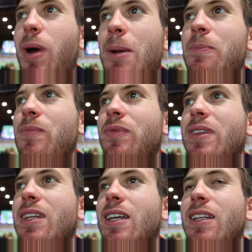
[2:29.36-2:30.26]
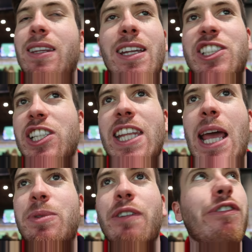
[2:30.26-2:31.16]
but it's just the
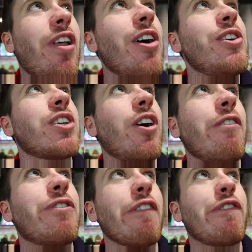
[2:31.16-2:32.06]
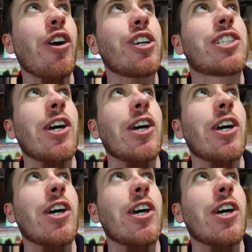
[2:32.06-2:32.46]
ebbs and flows of the first